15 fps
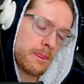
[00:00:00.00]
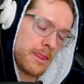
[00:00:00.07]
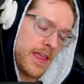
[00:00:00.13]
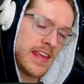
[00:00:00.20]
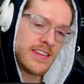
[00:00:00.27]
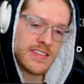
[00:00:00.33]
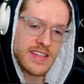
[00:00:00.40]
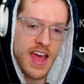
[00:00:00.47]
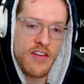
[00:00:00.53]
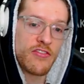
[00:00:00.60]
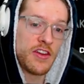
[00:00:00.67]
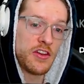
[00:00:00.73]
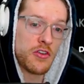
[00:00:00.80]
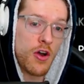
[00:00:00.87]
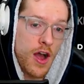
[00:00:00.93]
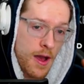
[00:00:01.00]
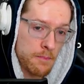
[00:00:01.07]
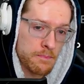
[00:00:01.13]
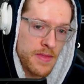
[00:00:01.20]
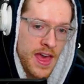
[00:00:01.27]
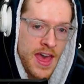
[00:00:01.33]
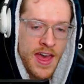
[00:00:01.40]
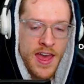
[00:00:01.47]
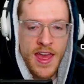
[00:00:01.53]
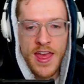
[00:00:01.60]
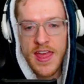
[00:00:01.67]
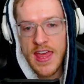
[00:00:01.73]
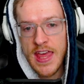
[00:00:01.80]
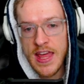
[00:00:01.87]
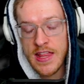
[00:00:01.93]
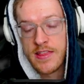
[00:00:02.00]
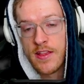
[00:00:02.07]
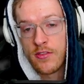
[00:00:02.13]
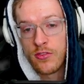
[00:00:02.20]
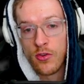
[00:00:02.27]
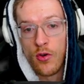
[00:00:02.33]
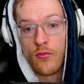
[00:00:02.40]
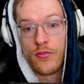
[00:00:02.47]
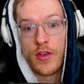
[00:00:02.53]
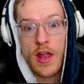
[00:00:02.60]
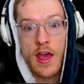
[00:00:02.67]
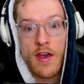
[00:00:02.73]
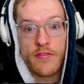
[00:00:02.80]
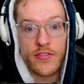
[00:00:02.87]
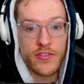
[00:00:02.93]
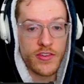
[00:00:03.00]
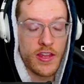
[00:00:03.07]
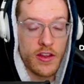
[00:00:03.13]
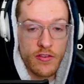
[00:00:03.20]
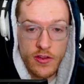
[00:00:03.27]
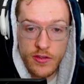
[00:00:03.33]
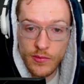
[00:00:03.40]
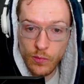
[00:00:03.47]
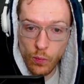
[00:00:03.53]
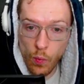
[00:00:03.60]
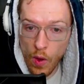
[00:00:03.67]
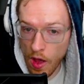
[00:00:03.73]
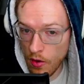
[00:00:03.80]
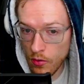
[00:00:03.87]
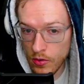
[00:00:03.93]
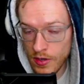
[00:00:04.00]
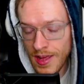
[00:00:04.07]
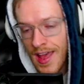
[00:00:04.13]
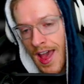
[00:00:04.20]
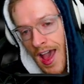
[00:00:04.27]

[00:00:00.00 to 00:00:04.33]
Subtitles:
He's definitely not up there in the sort of Nerf series world.